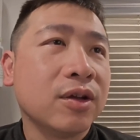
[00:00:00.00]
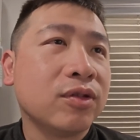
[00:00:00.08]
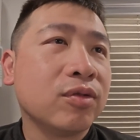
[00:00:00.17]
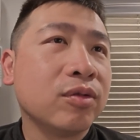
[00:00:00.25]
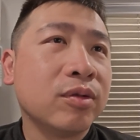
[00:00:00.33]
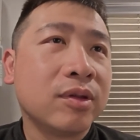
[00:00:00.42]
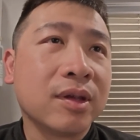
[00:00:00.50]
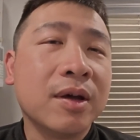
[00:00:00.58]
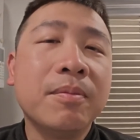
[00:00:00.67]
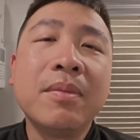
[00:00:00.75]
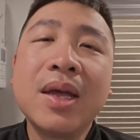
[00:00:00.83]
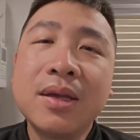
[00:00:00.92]
So it's
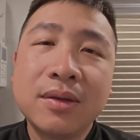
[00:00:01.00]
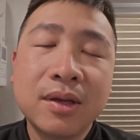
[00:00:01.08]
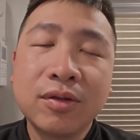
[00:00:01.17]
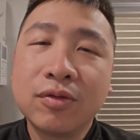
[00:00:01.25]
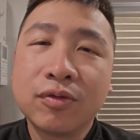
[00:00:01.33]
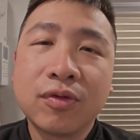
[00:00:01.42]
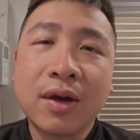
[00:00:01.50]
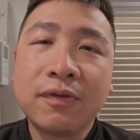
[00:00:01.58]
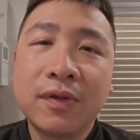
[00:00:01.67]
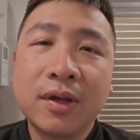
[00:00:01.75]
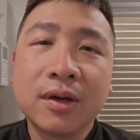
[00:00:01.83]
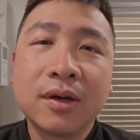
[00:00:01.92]
amazing to drive
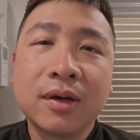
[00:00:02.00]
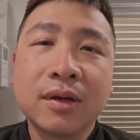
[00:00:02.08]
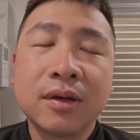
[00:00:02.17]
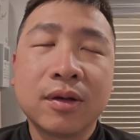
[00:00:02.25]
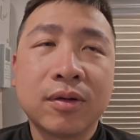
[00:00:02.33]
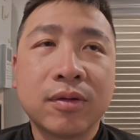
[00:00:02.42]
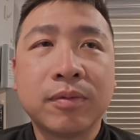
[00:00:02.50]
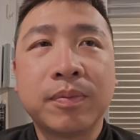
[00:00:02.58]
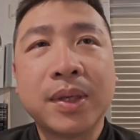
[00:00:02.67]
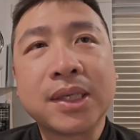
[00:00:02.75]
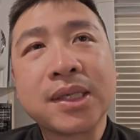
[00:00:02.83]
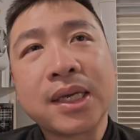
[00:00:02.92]
here. You know,
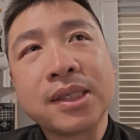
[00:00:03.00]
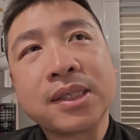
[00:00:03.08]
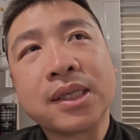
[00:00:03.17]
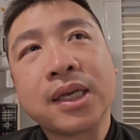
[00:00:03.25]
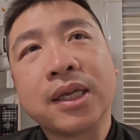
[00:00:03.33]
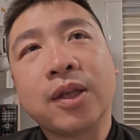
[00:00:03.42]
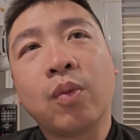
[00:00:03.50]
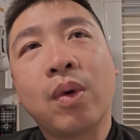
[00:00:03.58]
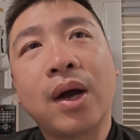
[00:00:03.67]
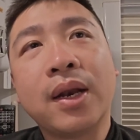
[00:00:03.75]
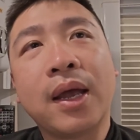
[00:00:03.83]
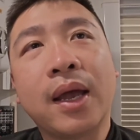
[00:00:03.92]
besides the
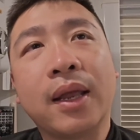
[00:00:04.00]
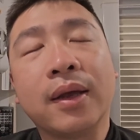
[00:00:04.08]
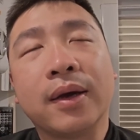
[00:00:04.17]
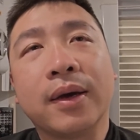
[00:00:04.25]
one at